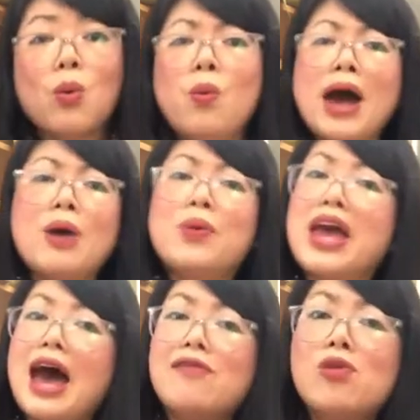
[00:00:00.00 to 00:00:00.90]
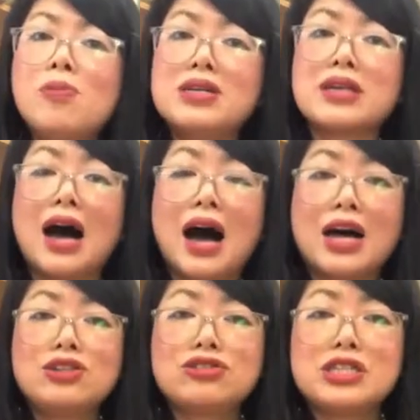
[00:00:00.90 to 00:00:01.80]
Wow, we have almost
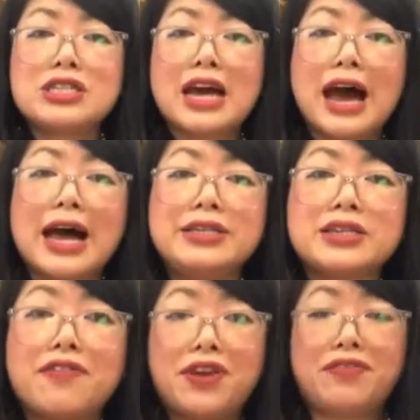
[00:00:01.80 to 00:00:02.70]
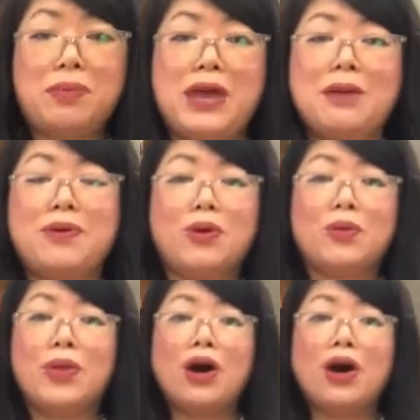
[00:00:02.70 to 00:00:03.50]
150 people